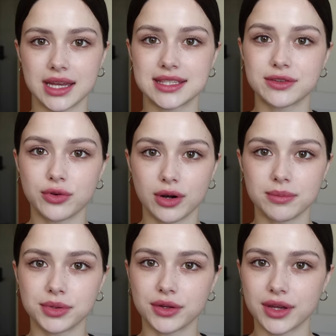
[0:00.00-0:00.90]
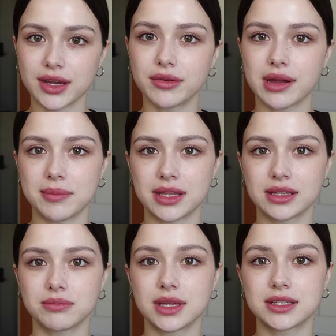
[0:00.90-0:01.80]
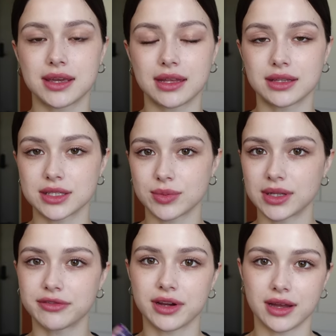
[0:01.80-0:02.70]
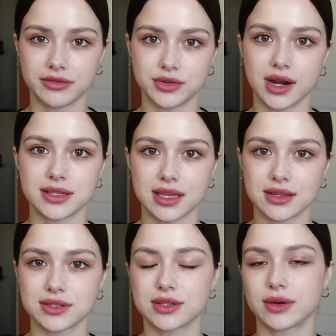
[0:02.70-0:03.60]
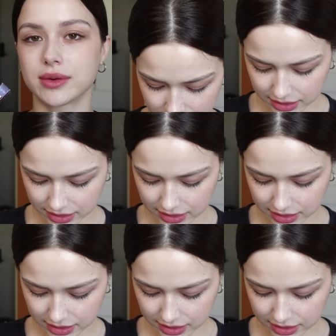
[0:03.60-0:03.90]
And Sephora employee recommended me to get this one if I have dry skin, so.